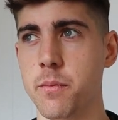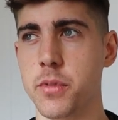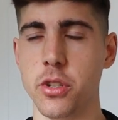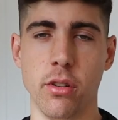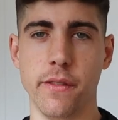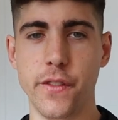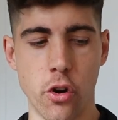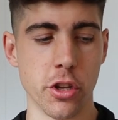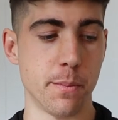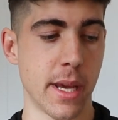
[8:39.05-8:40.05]
So don't
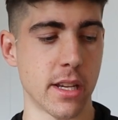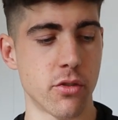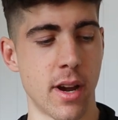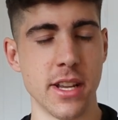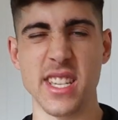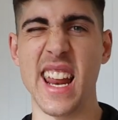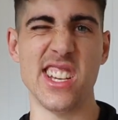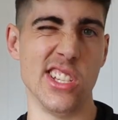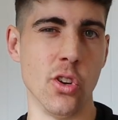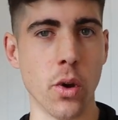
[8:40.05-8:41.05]
force big strides
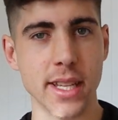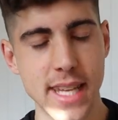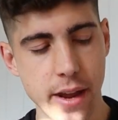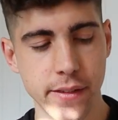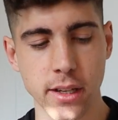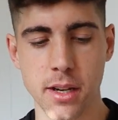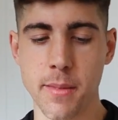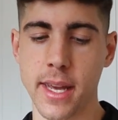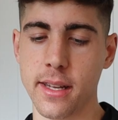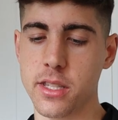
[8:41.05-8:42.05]
unless you know you're definitely going to
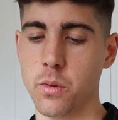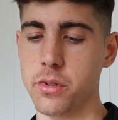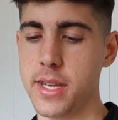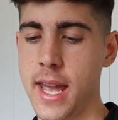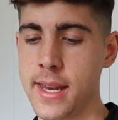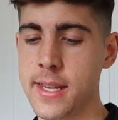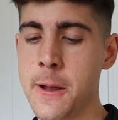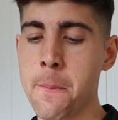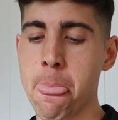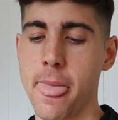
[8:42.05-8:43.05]
make it towards the end.
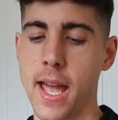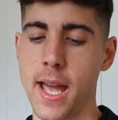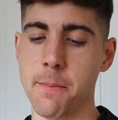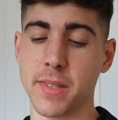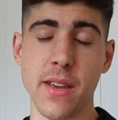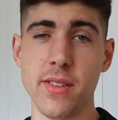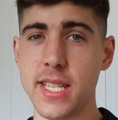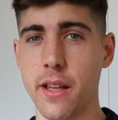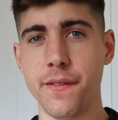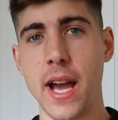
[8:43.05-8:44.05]
Give
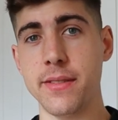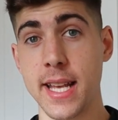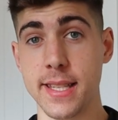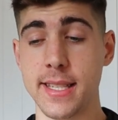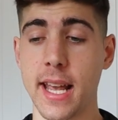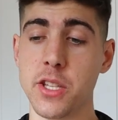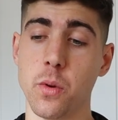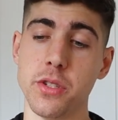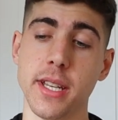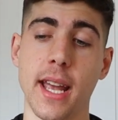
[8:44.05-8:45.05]
yourself 5-10 seconds
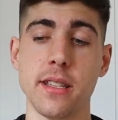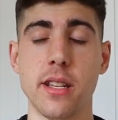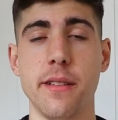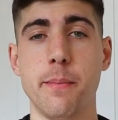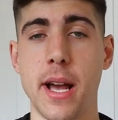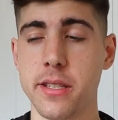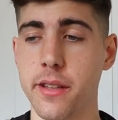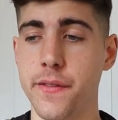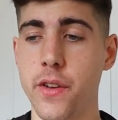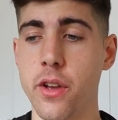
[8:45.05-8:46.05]
once you get to the past
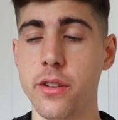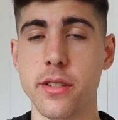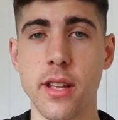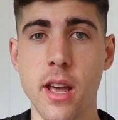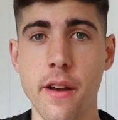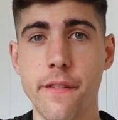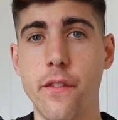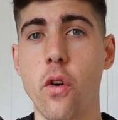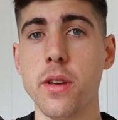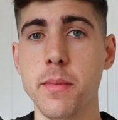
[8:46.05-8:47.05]
the first
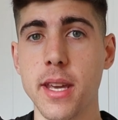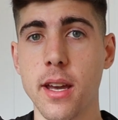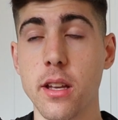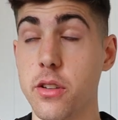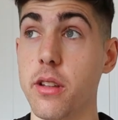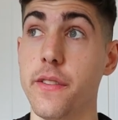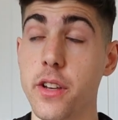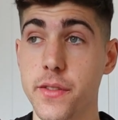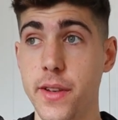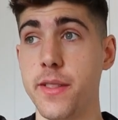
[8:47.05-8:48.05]

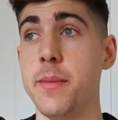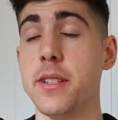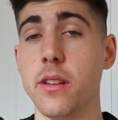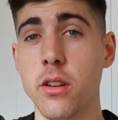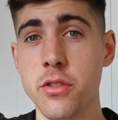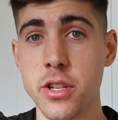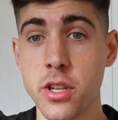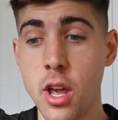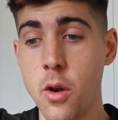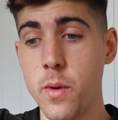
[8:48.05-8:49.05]
50 meters of
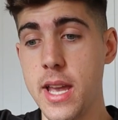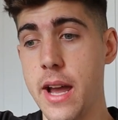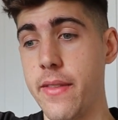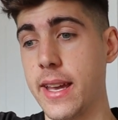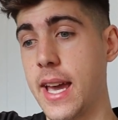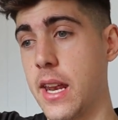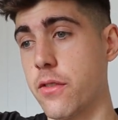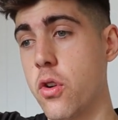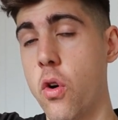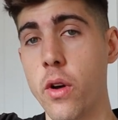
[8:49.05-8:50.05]
lunges, where you have that kind
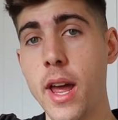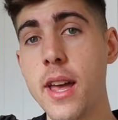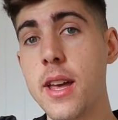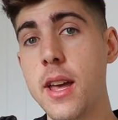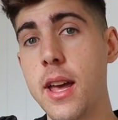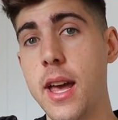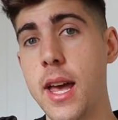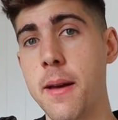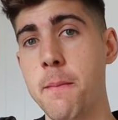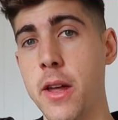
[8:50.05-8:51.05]
of corner.
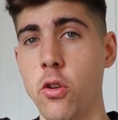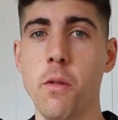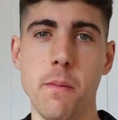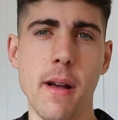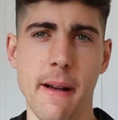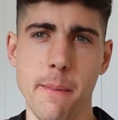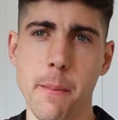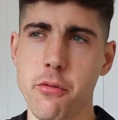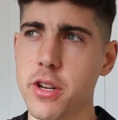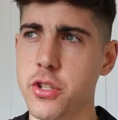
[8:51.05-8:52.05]
I know
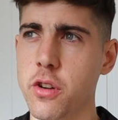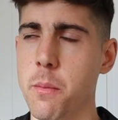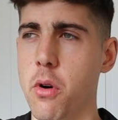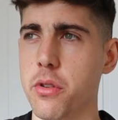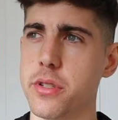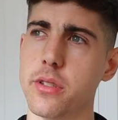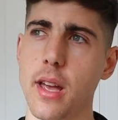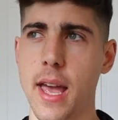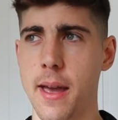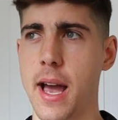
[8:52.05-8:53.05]
I'm pretty sure most
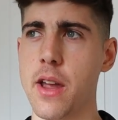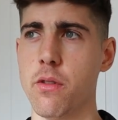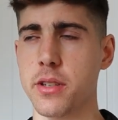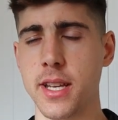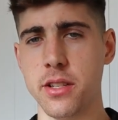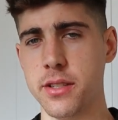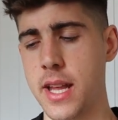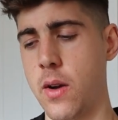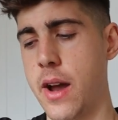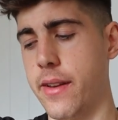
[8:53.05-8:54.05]
Hyrox stations
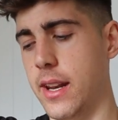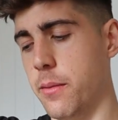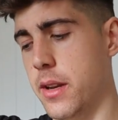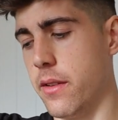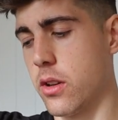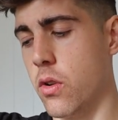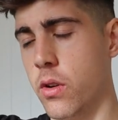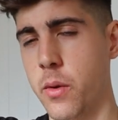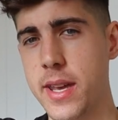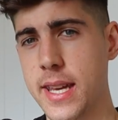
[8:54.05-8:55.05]
now have a little bit of a
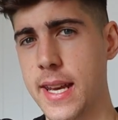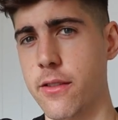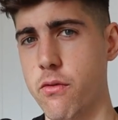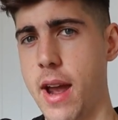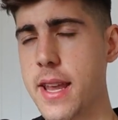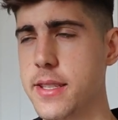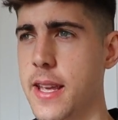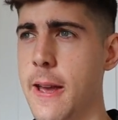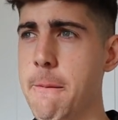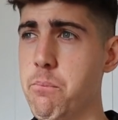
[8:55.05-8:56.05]
corner where you can have a
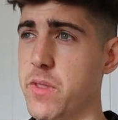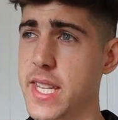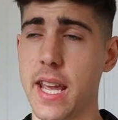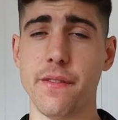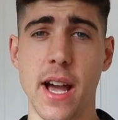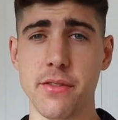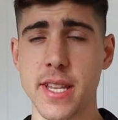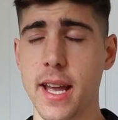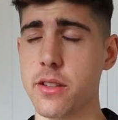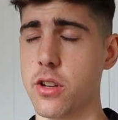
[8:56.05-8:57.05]
rest. Take 5
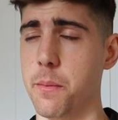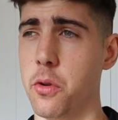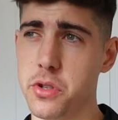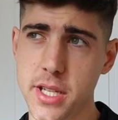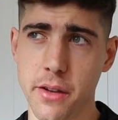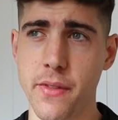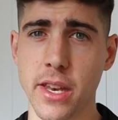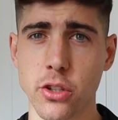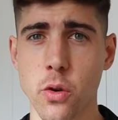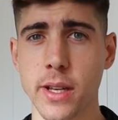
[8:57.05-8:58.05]
seconds, compose yourself,
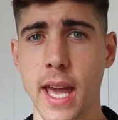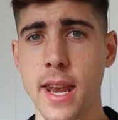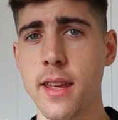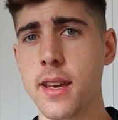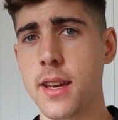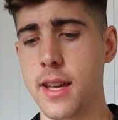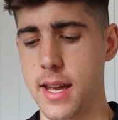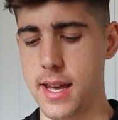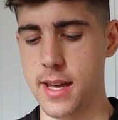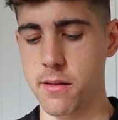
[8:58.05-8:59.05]
then go again.
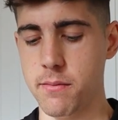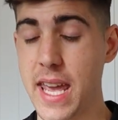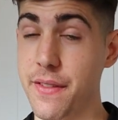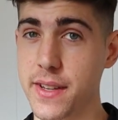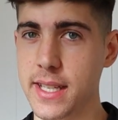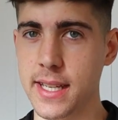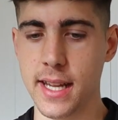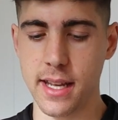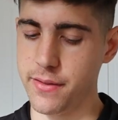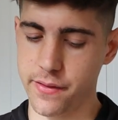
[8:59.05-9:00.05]
If you need
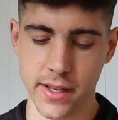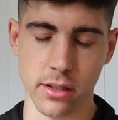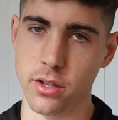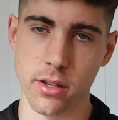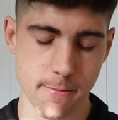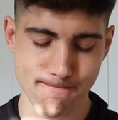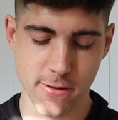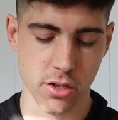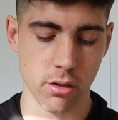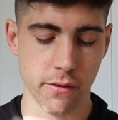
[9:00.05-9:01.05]
it, if you feel good,
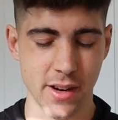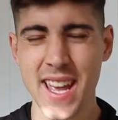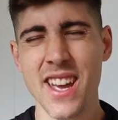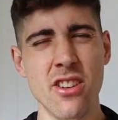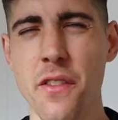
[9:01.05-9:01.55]
just go for it.